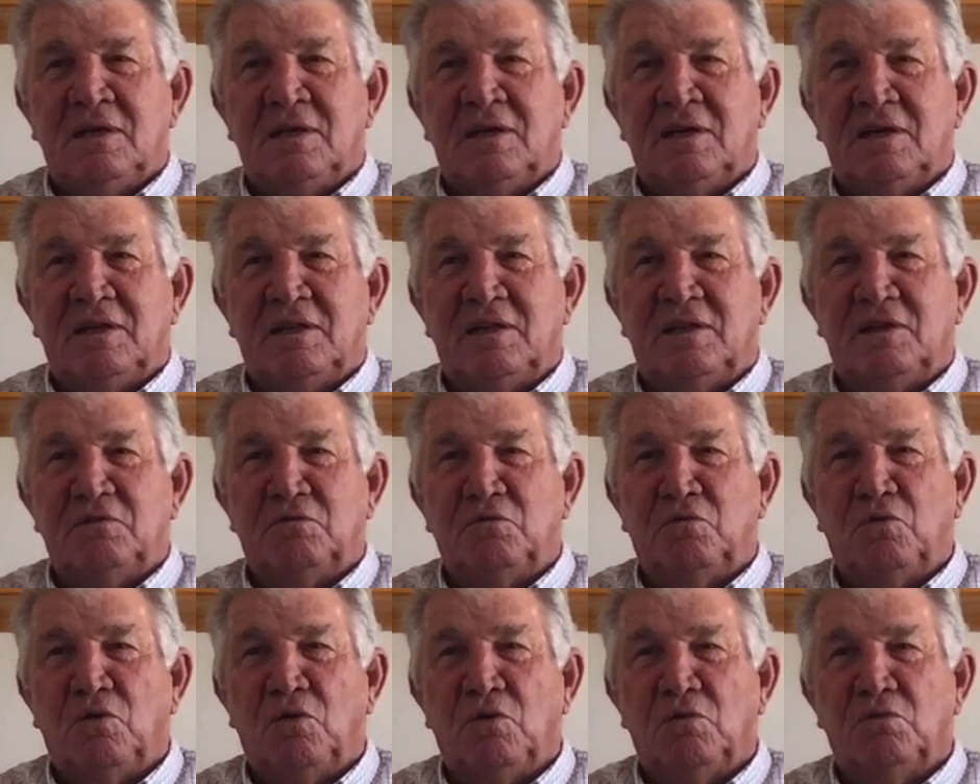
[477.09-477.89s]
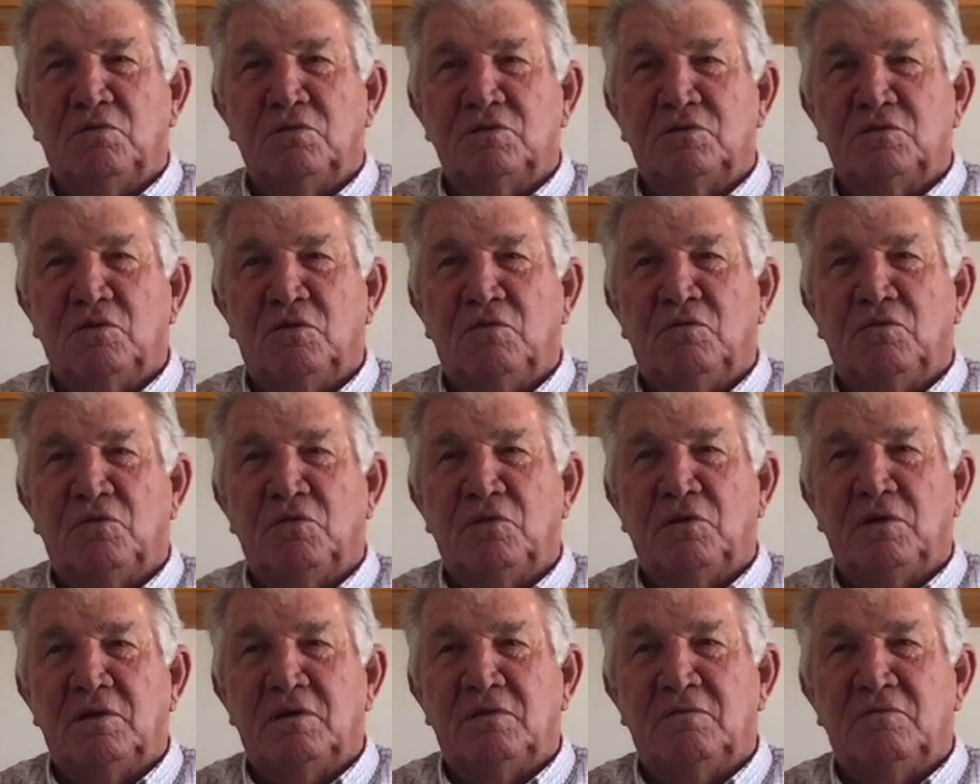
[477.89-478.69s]
And the war was
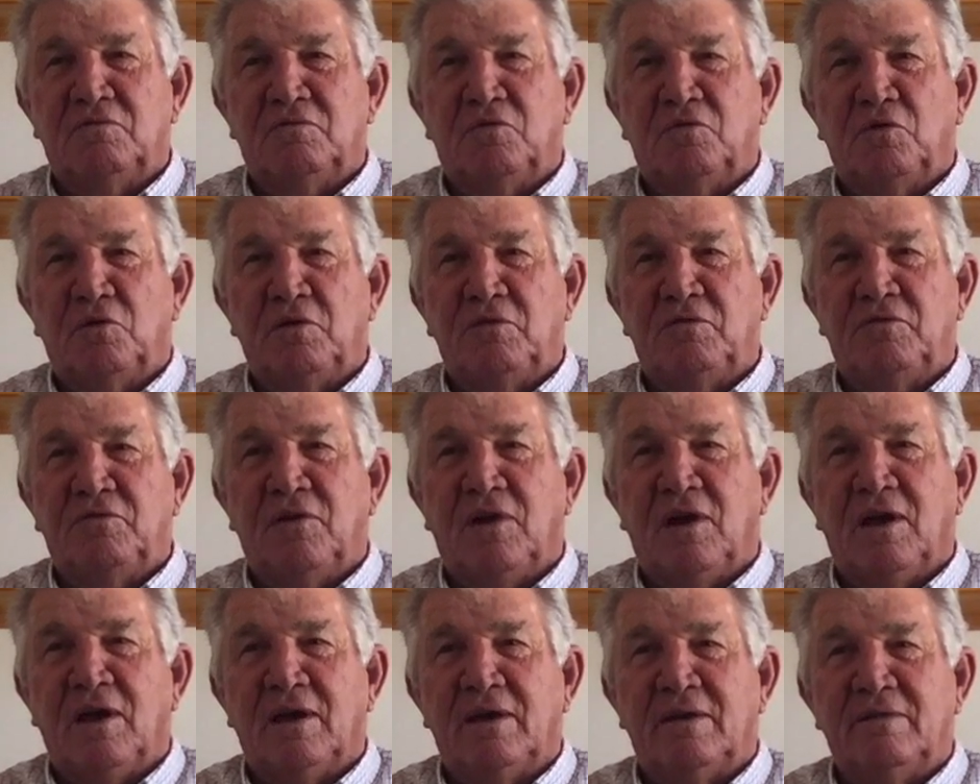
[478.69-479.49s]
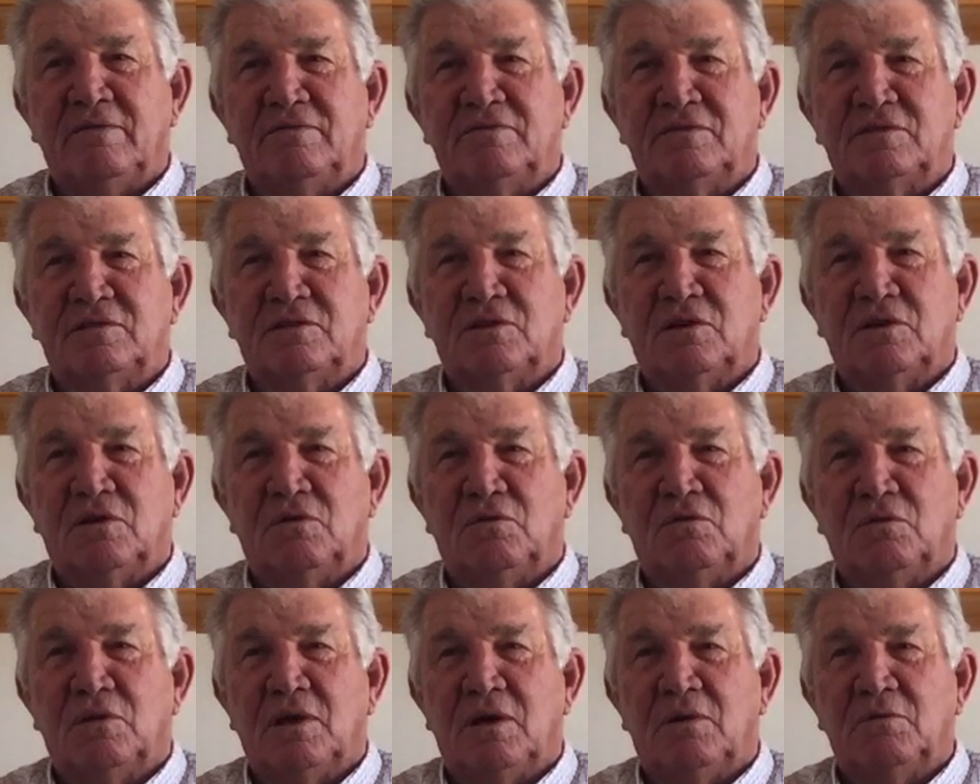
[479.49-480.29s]
over in 1945, so
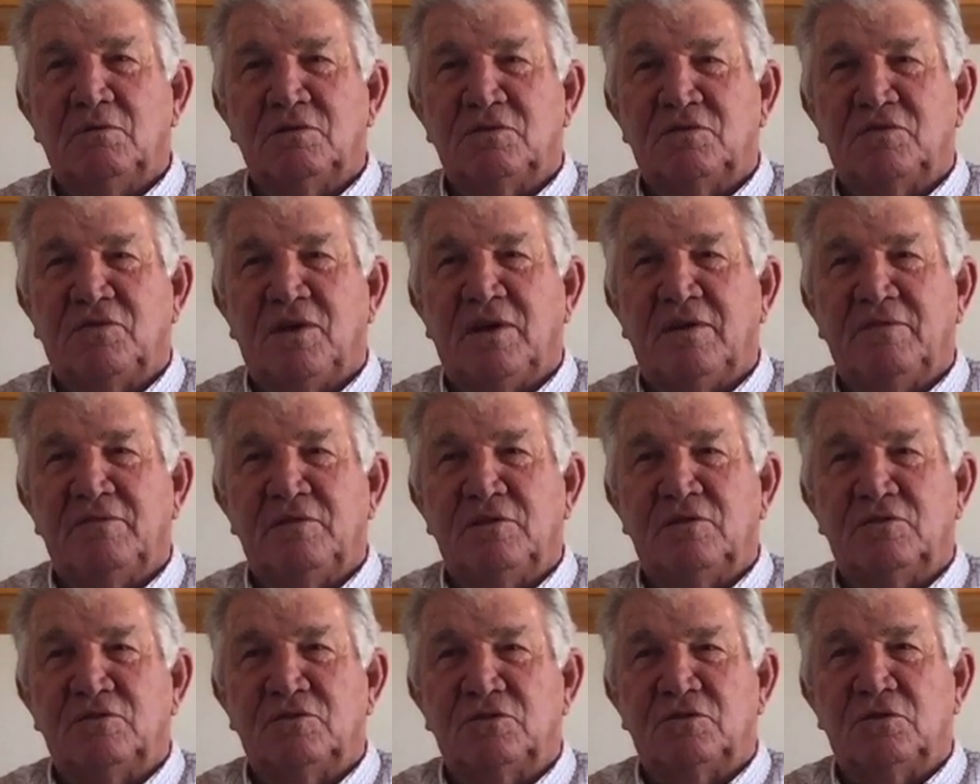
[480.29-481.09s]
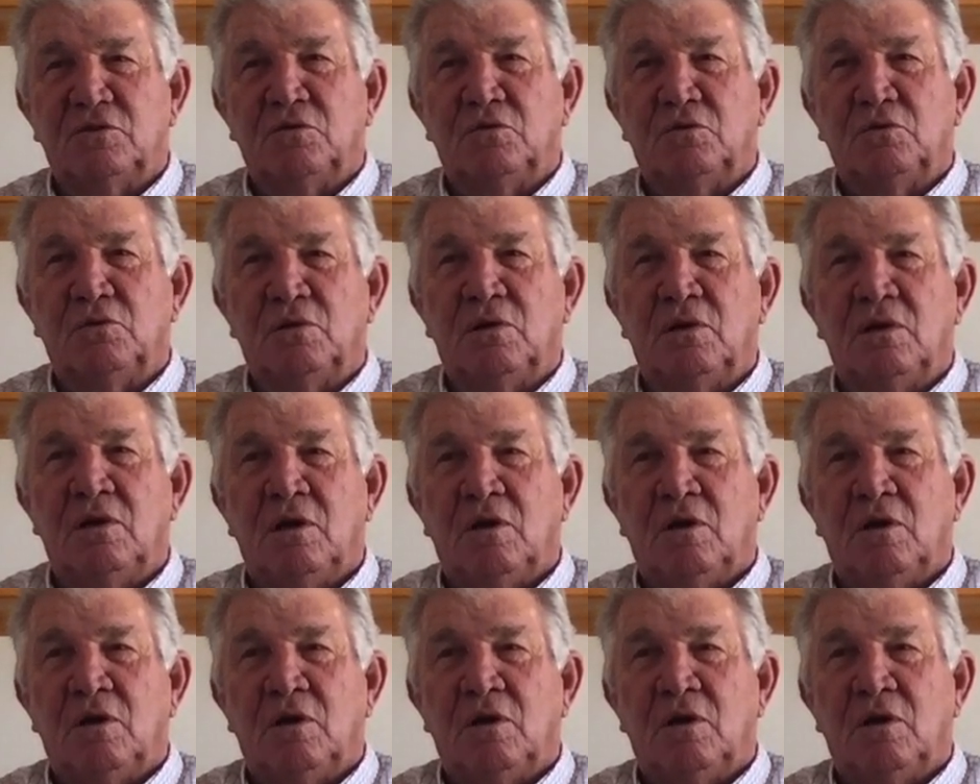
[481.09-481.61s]
when I was 4 years old,